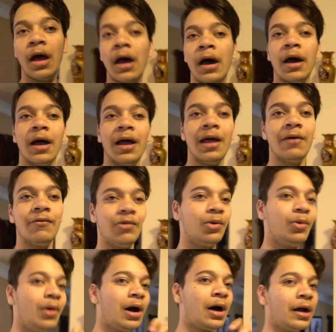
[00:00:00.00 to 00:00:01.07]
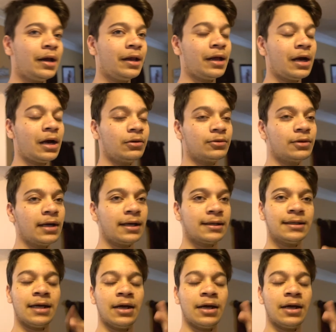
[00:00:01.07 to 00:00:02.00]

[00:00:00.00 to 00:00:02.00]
I have no idea how to dance.